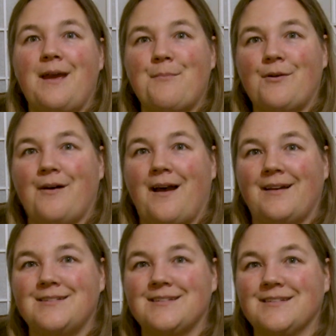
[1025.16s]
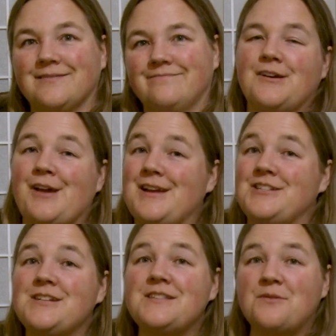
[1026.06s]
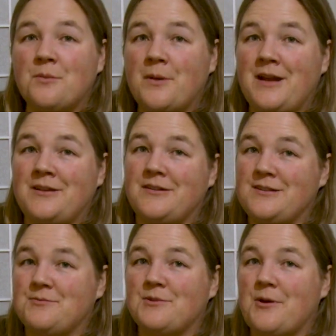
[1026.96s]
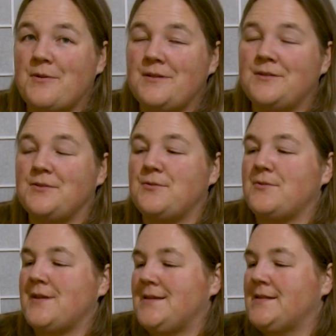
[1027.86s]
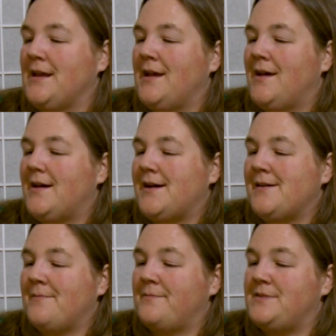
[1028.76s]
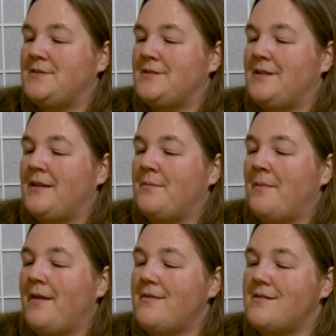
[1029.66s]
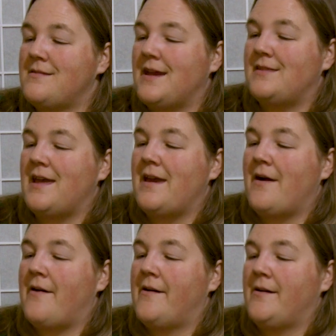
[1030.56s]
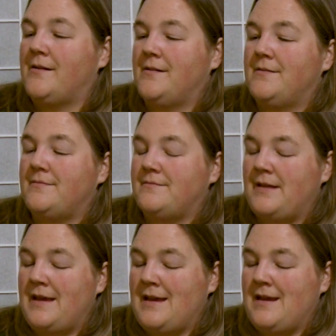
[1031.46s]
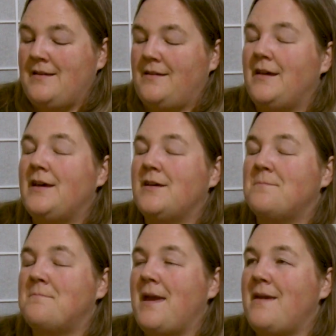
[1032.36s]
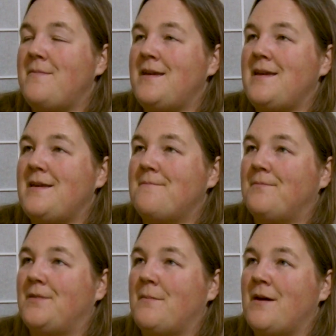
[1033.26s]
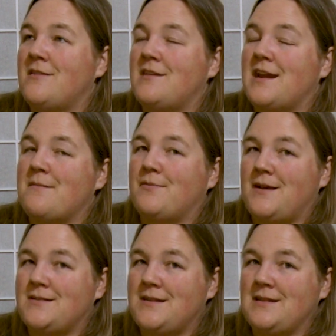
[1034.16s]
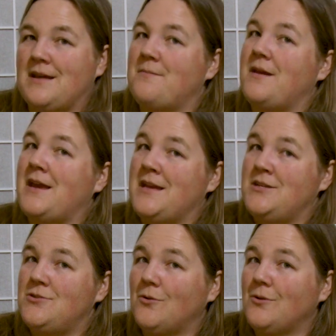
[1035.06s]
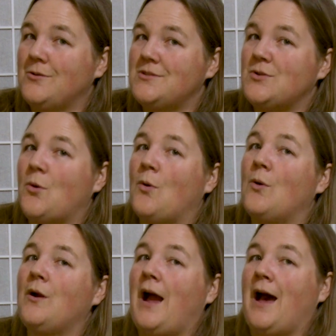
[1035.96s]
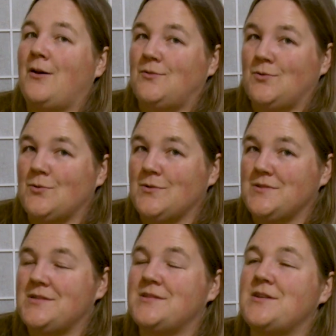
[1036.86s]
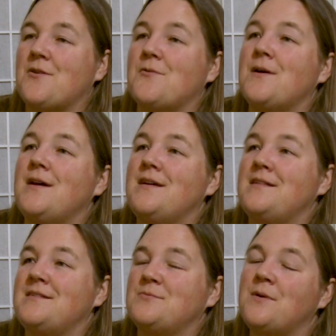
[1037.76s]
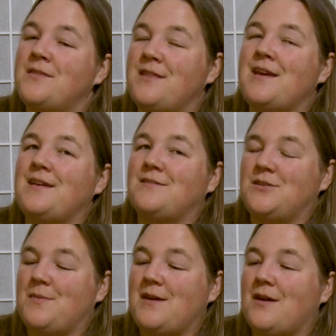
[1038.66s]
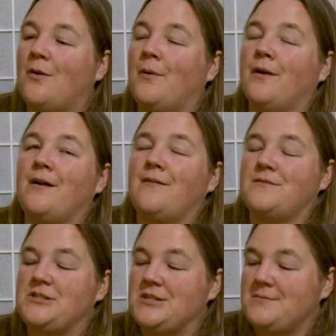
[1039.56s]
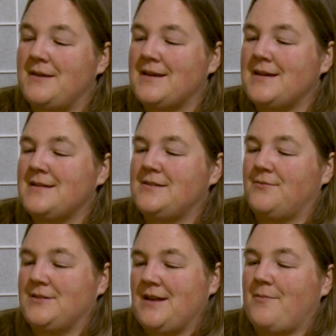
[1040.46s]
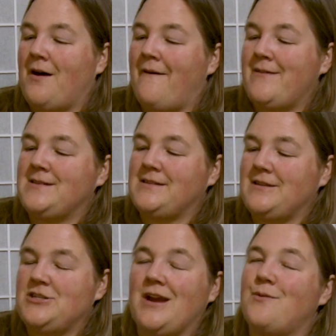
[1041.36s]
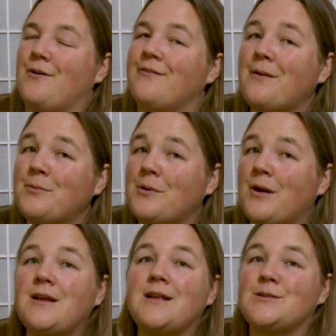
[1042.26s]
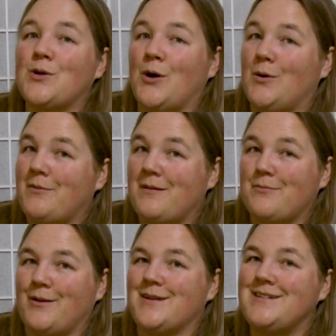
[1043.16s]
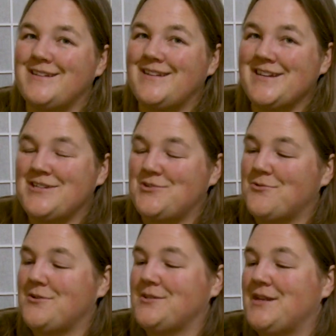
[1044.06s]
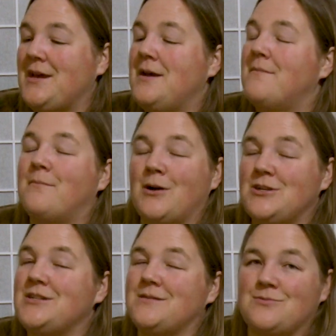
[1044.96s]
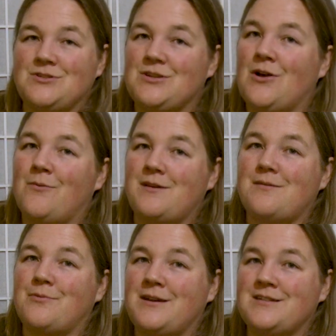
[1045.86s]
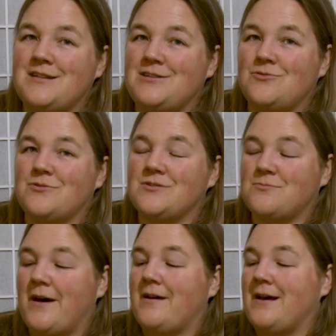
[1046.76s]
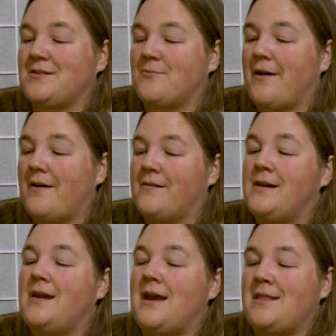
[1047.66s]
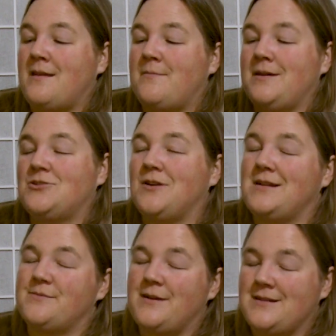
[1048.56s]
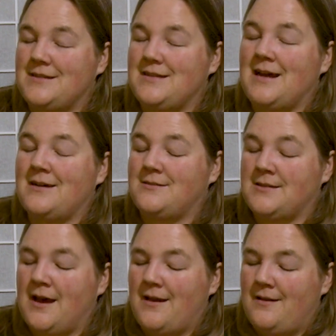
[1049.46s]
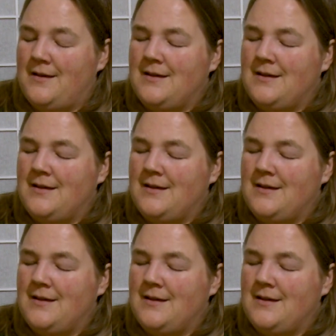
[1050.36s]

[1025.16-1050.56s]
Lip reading: April has. Okay, just a reminder as we're going through these, the month that they are in maybe the month that I'm planting them indoors or outdoors. So that's one thing to be aware of, is just because, for example, obviously January, February, that's all being planted indoors. March, that's mostly all being planted indoors as well, and then being transplanted outside.